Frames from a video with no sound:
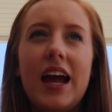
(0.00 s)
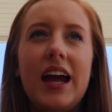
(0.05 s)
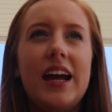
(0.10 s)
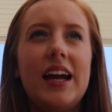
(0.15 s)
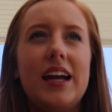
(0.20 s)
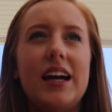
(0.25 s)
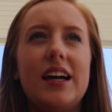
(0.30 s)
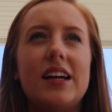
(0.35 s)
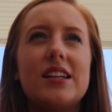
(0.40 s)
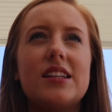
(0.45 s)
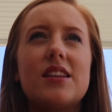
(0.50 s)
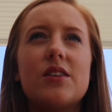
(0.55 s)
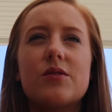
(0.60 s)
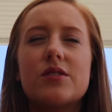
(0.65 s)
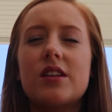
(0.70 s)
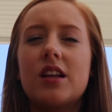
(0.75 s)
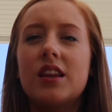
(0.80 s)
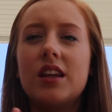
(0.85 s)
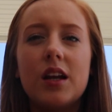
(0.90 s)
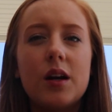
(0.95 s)
and there
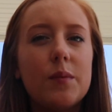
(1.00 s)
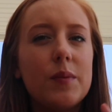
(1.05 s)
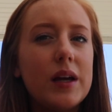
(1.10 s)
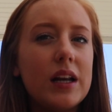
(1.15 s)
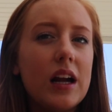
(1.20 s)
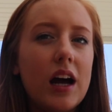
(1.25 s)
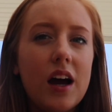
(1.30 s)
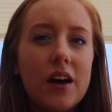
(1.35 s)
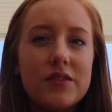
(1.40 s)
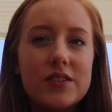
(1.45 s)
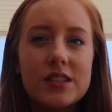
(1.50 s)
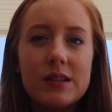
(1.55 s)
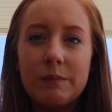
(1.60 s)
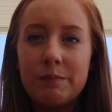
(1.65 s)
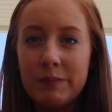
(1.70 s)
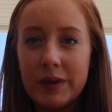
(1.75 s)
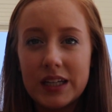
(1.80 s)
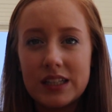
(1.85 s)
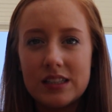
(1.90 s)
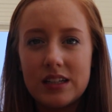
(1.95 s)
was a little bit of
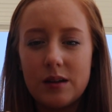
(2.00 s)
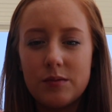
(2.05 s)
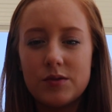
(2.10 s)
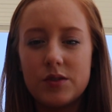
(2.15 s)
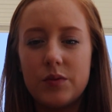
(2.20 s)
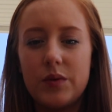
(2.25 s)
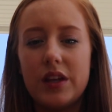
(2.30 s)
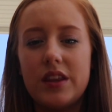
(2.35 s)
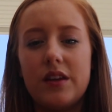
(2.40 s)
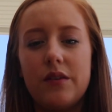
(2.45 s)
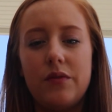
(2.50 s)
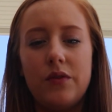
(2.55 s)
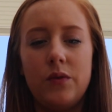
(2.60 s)
some mix-ups with if